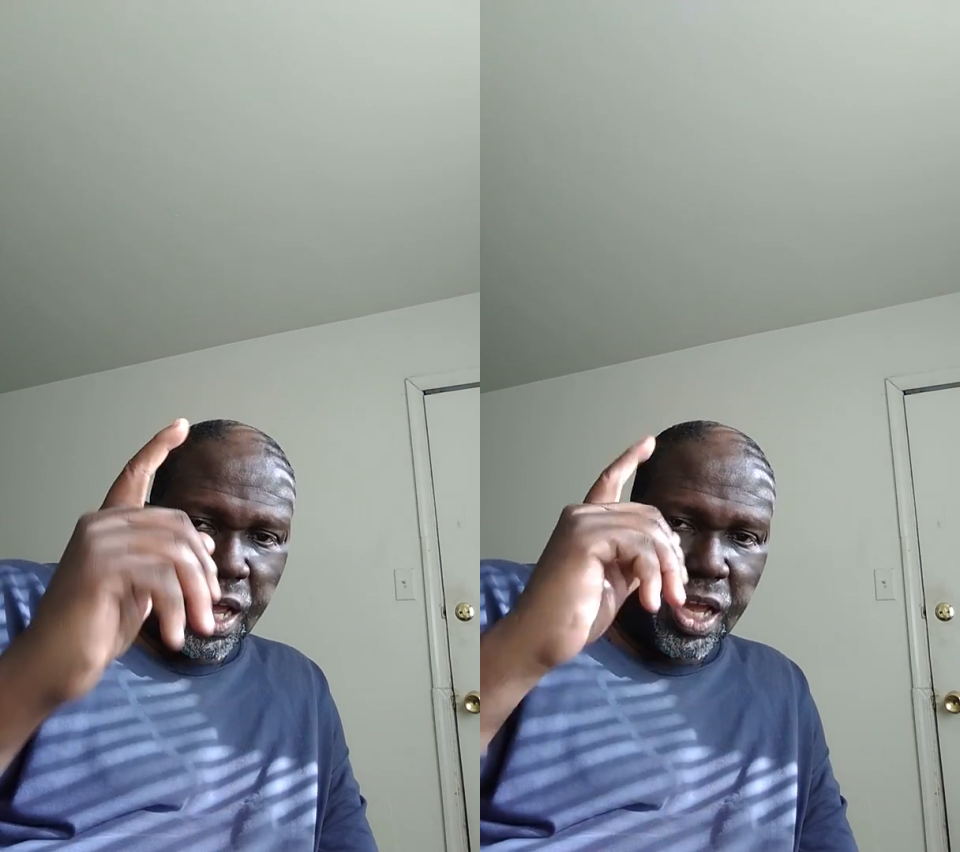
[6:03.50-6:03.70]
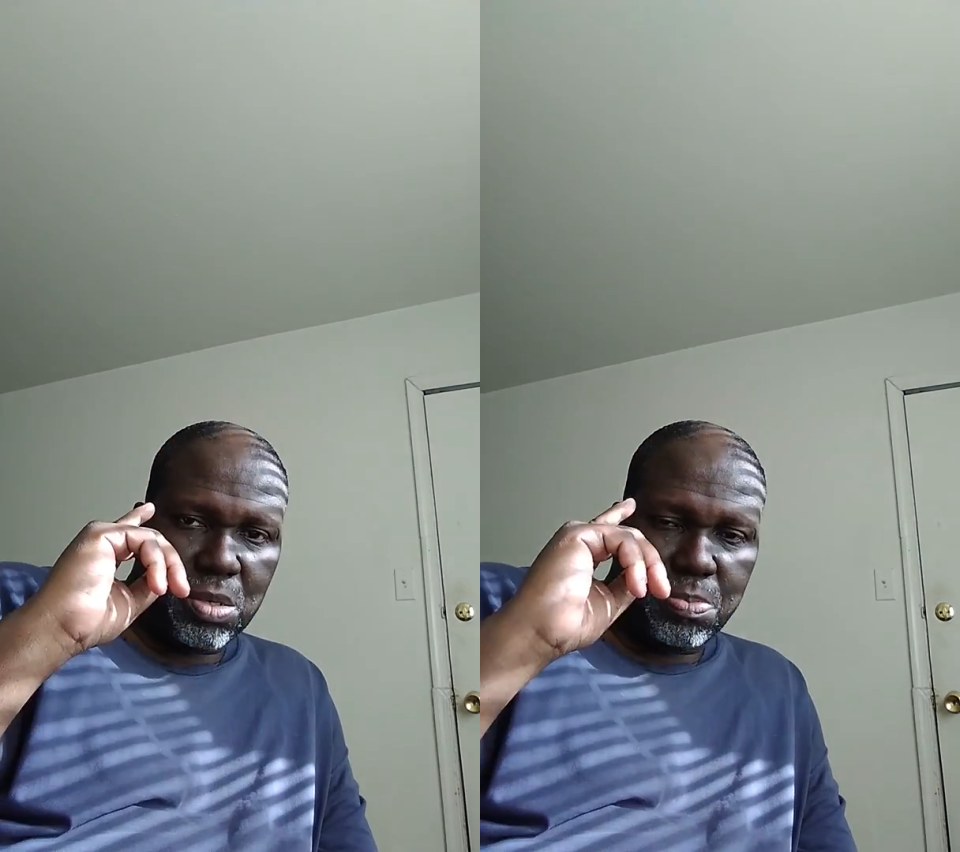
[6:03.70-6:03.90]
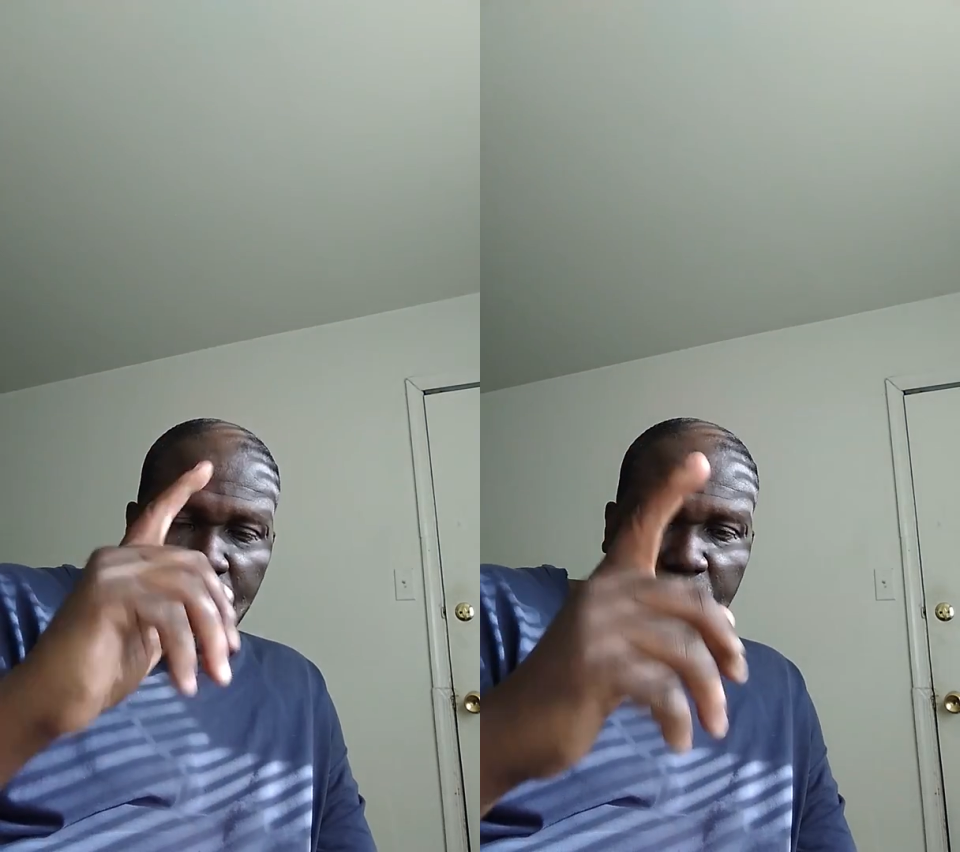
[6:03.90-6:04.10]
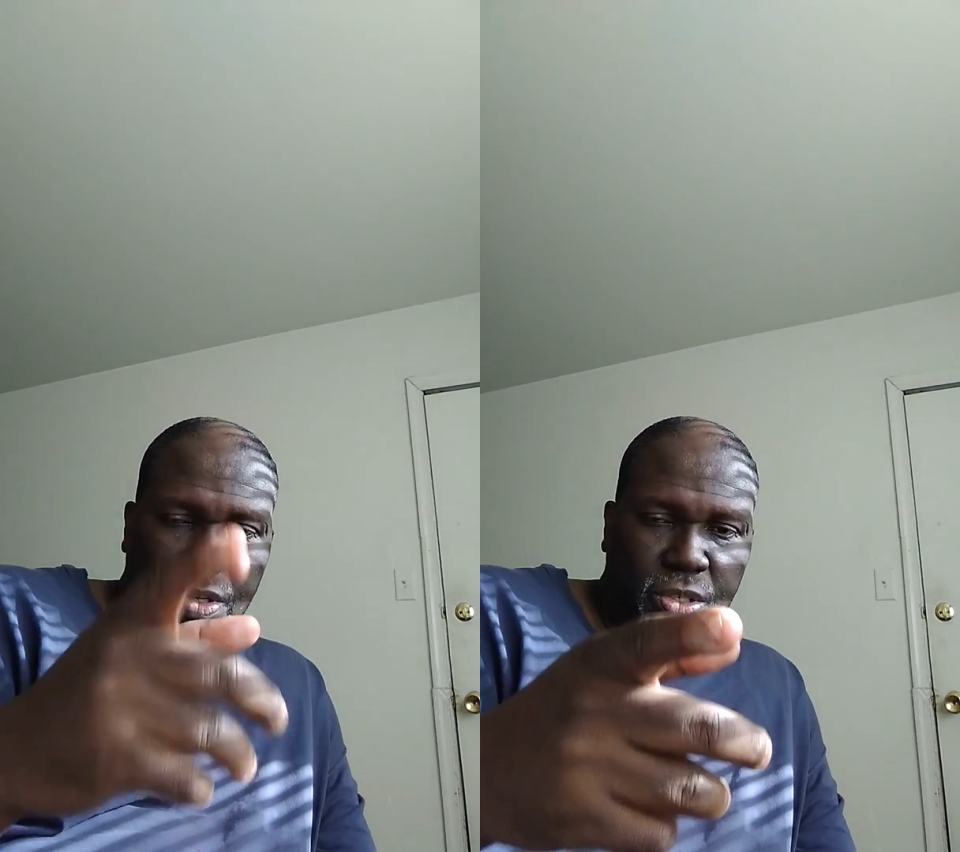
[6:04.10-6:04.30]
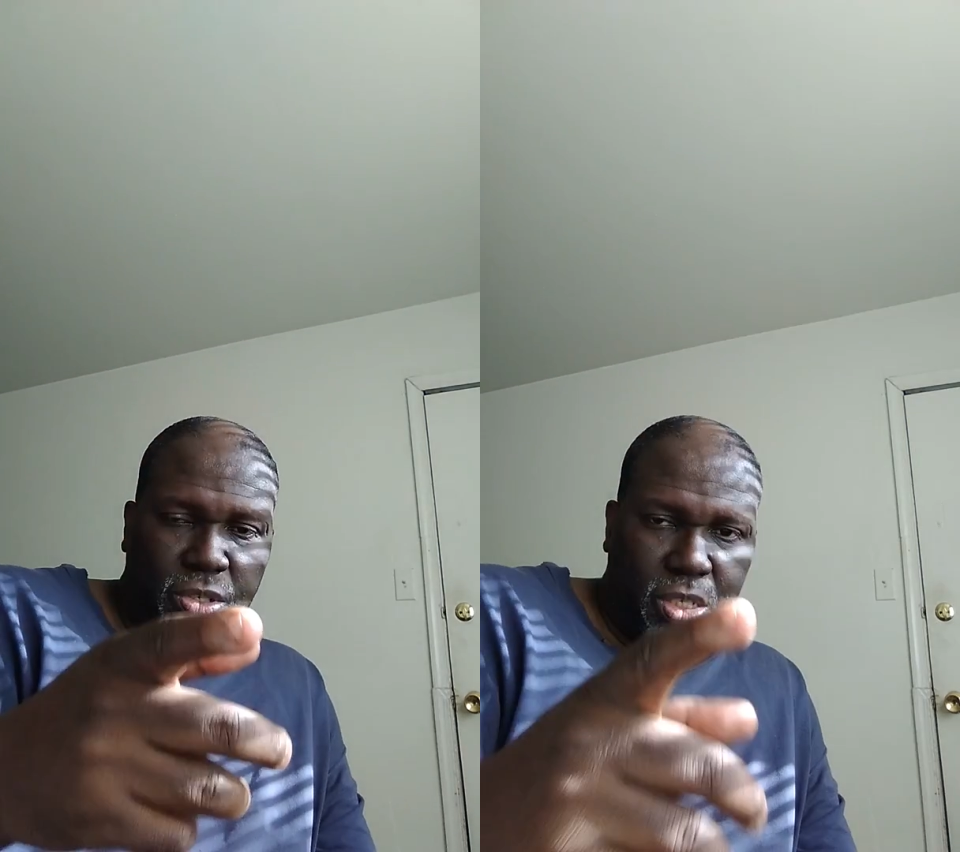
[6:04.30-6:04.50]

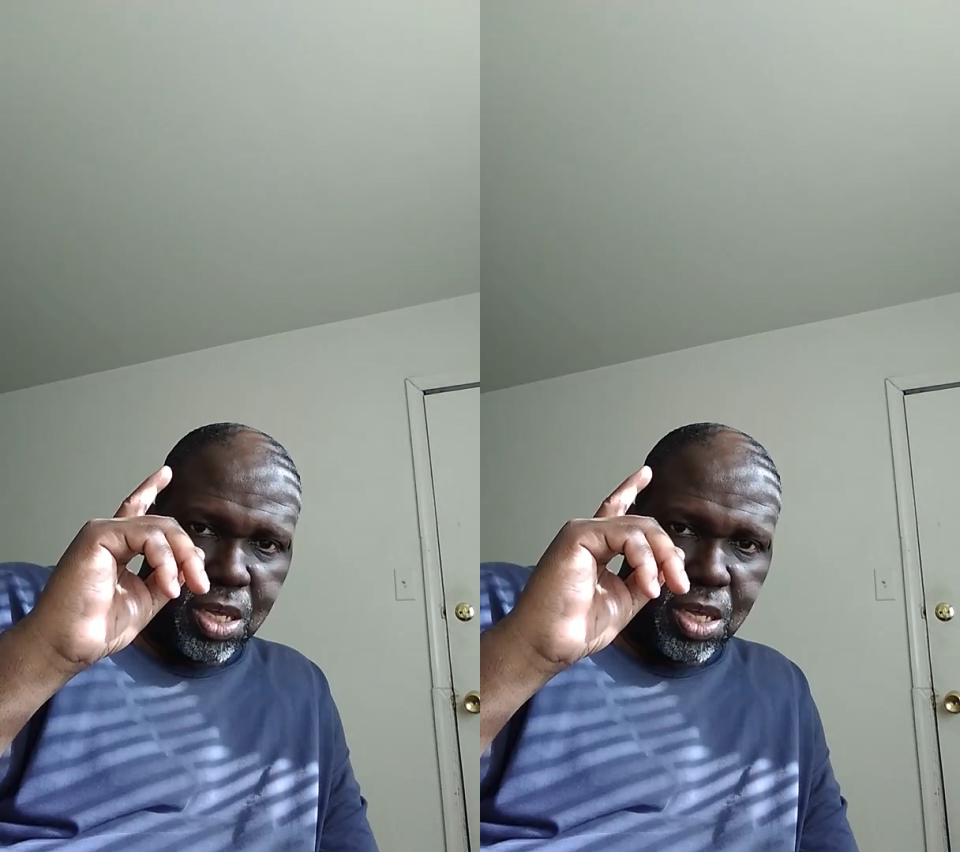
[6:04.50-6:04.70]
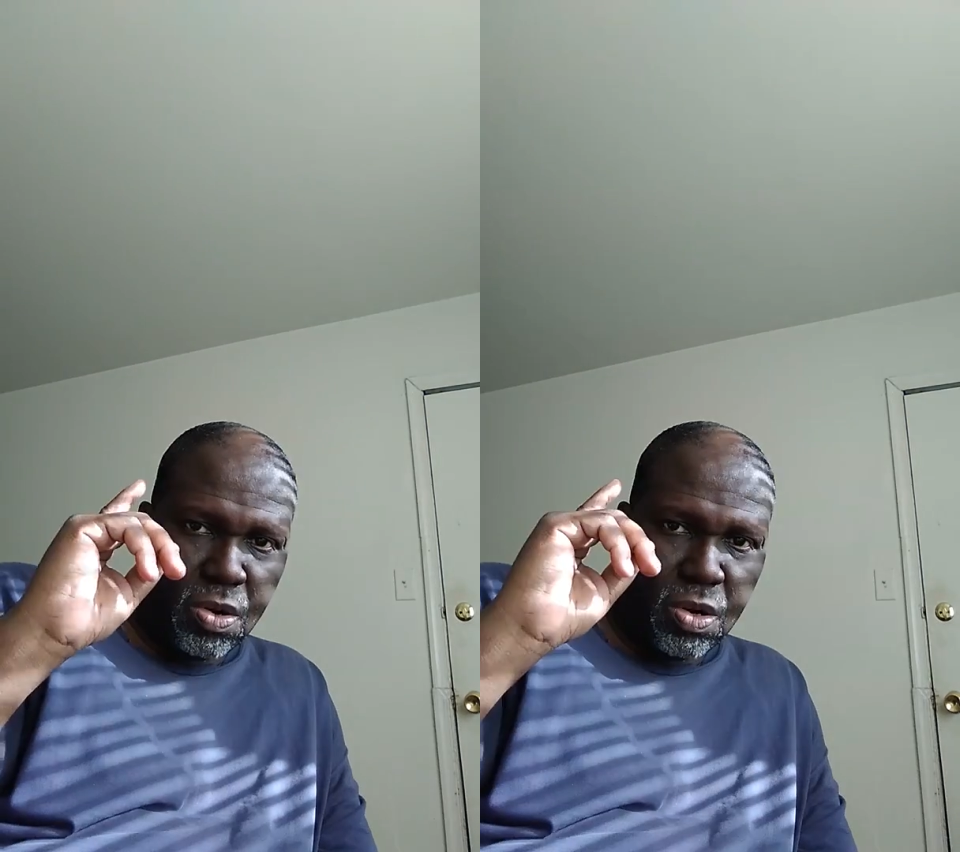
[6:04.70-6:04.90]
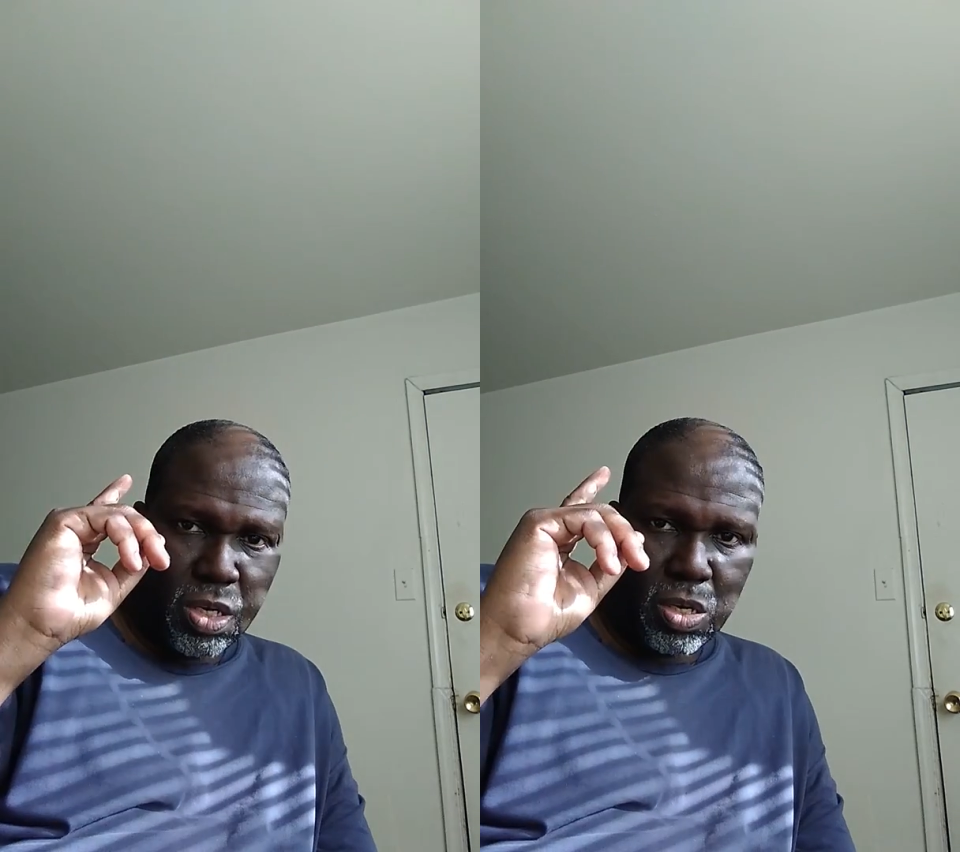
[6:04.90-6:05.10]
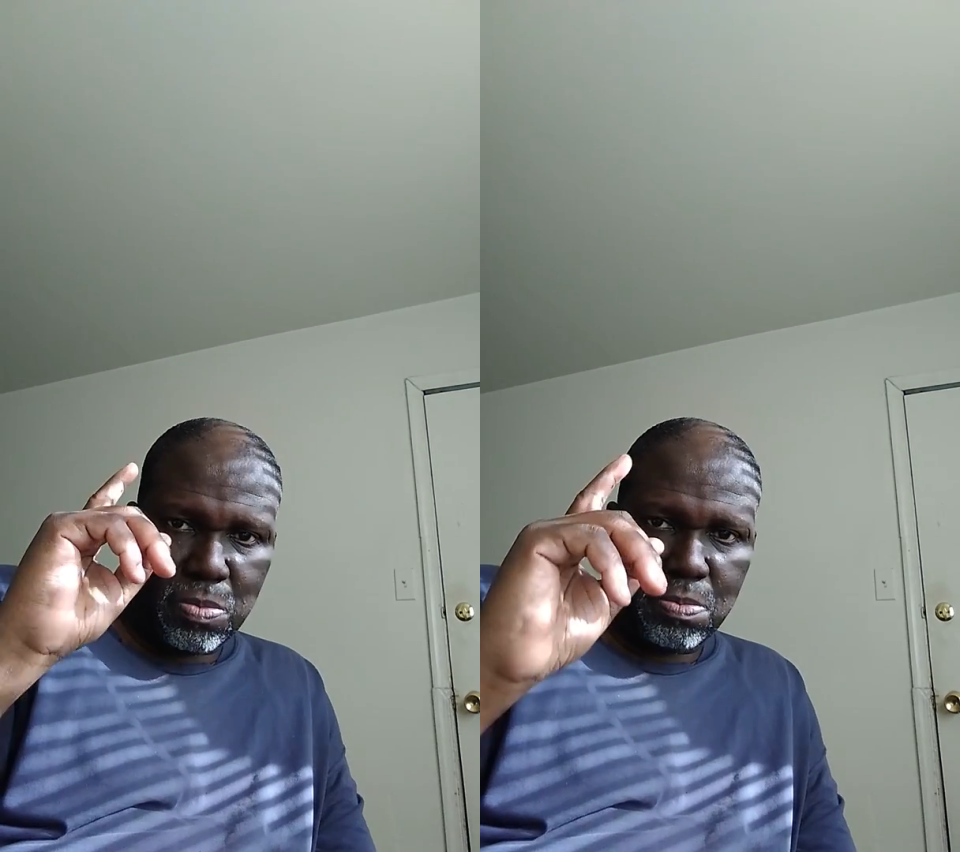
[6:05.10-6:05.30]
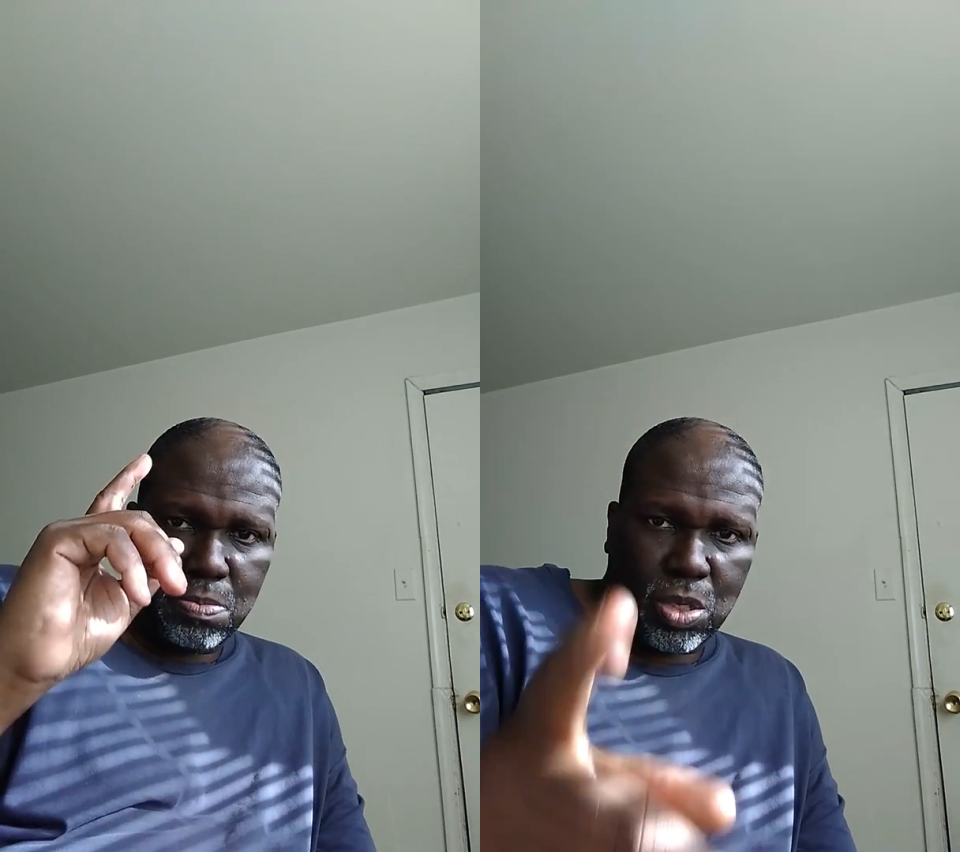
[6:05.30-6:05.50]
CSH Combat